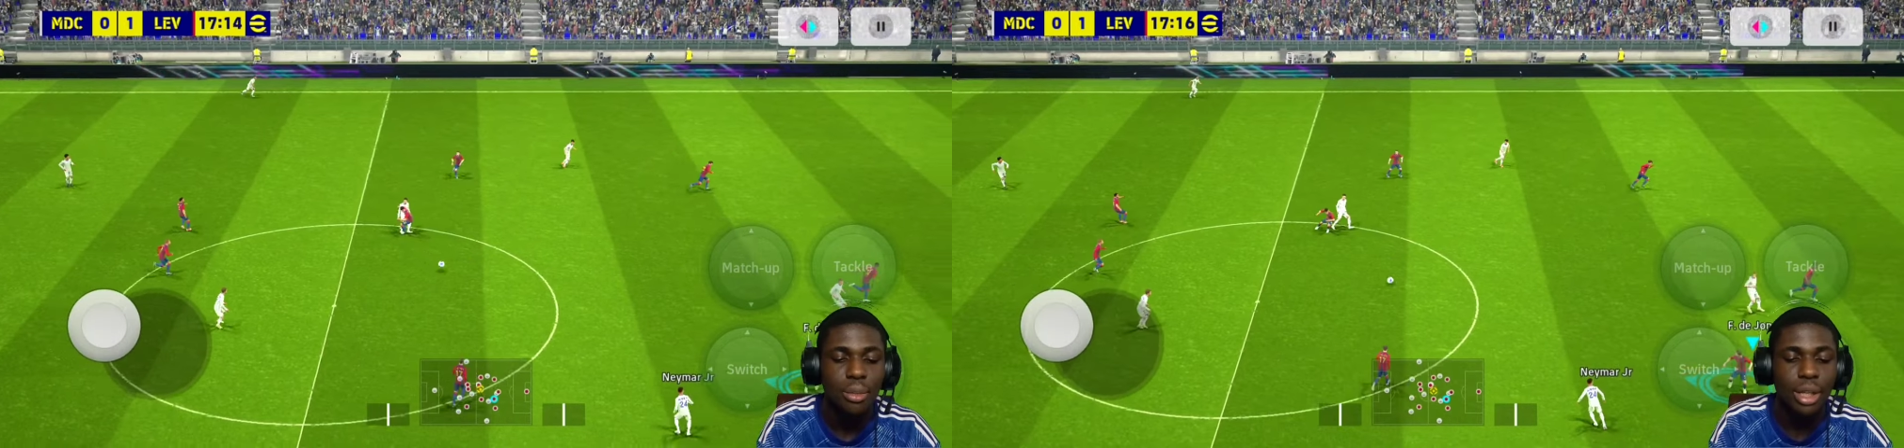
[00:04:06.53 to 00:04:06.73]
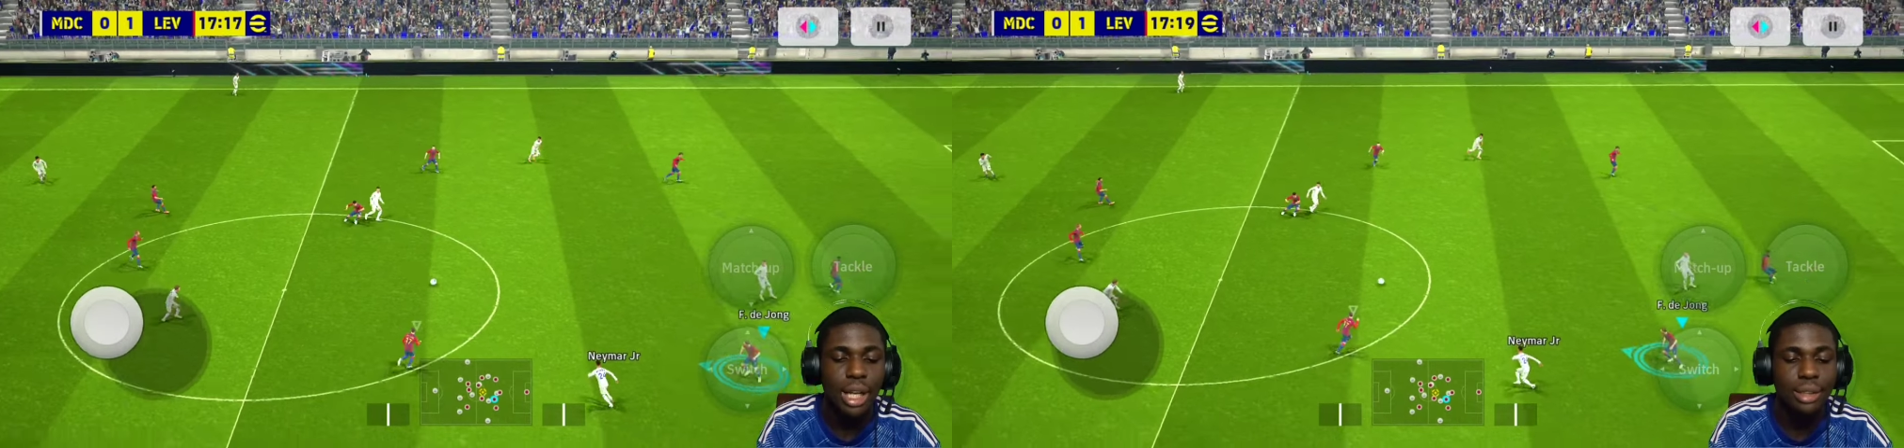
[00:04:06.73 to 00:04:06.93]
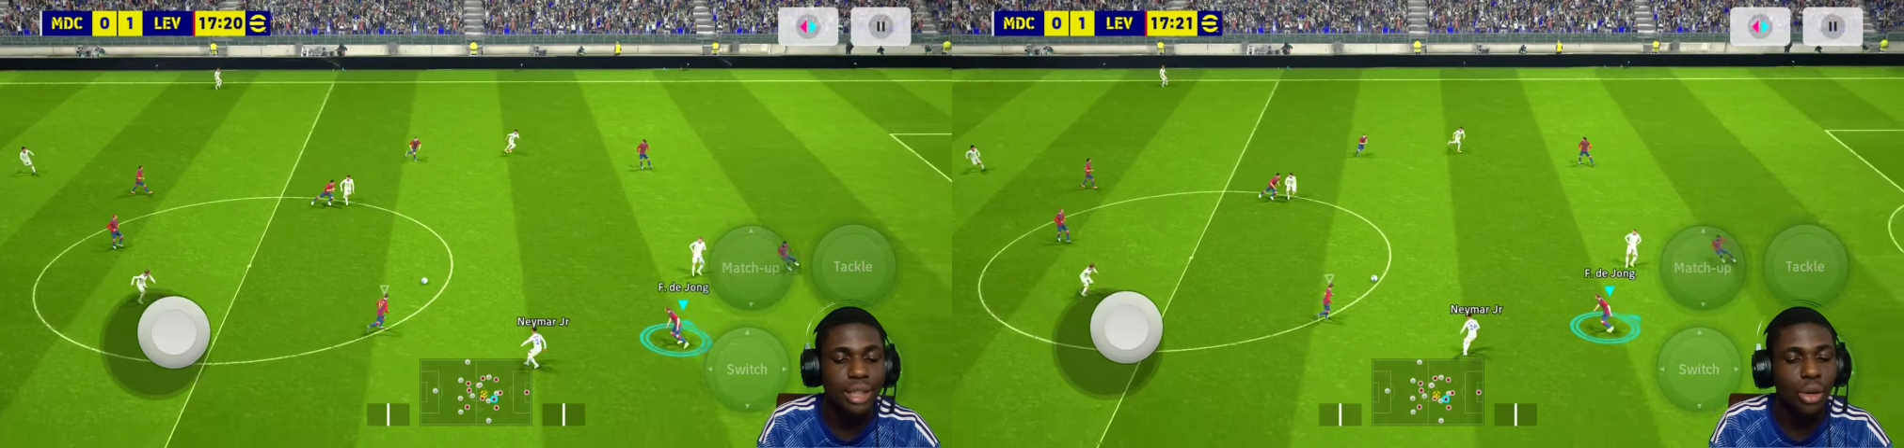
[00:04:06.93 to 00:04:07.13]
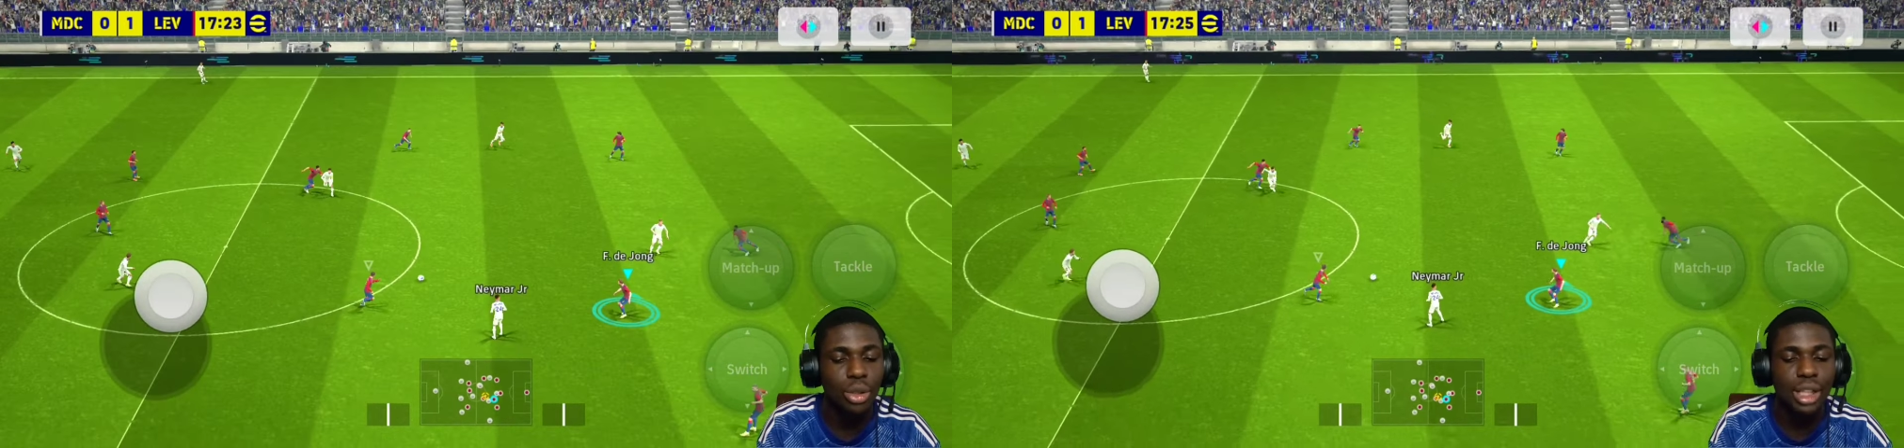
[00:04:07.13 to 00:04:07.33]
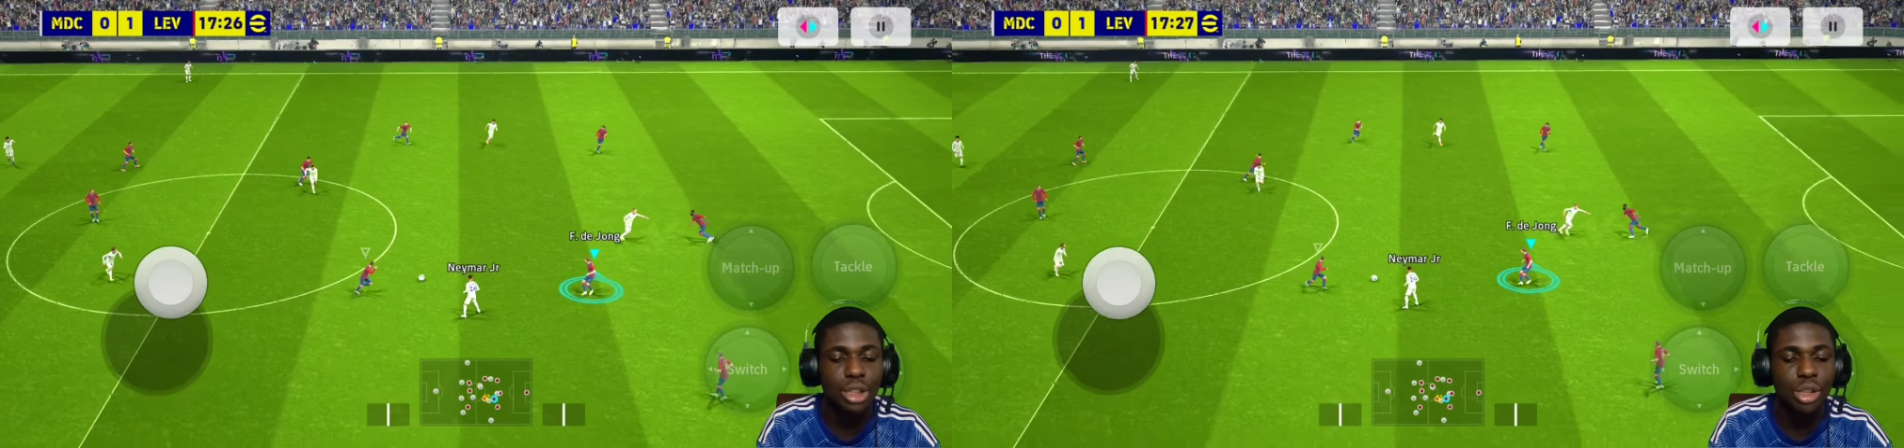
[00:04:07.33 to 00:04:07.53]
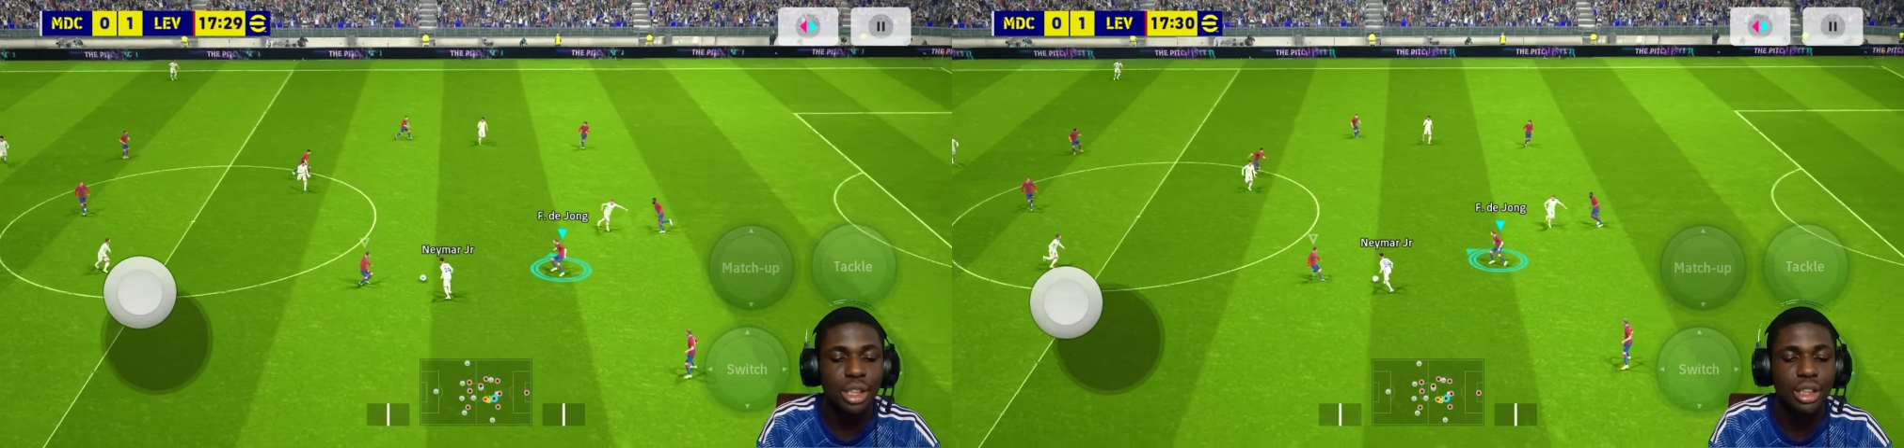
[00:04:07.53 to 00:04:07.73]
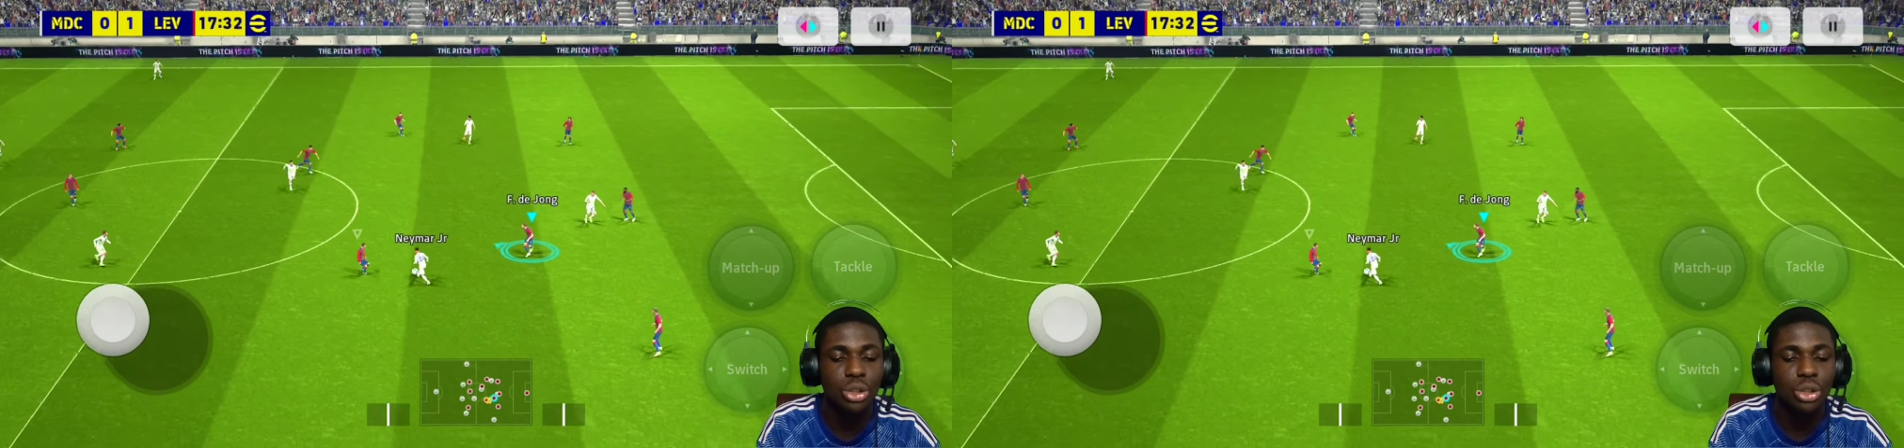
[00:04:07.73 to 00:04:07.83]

But yeah, that was actually